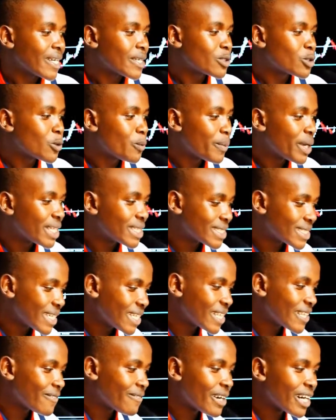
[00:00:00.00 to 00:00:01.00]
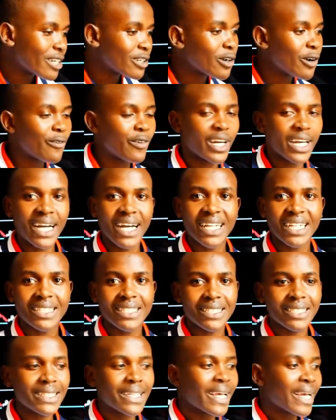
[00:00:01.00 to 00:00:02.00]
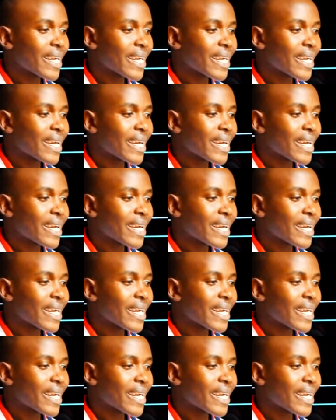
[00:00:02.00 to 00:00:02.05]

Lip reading: to maintain the value of a currency.